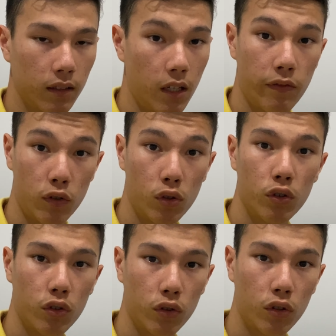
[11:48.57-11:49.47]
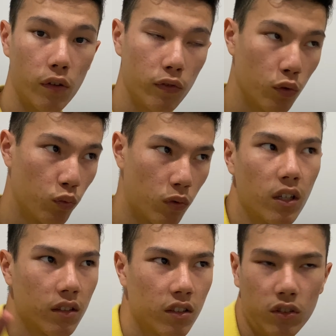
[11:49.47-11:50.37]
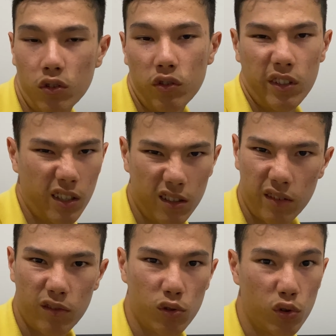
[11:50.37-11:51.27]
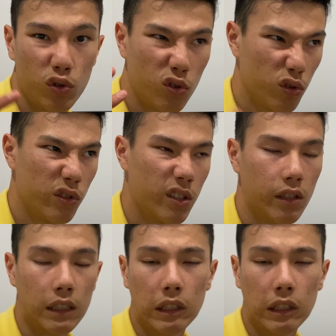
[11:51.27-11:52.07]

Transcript: if you want to use it, if you do use it,